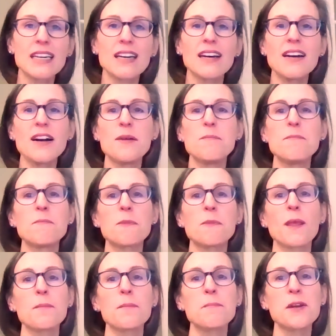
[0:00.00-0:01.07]

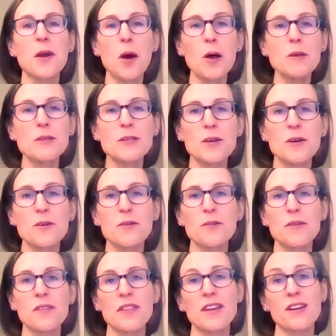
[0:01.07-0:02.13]
but
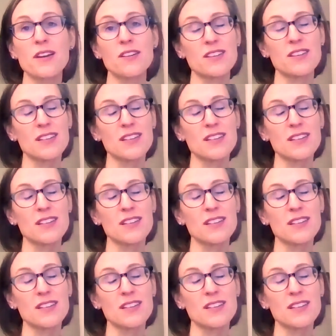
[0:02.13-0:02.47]
also they're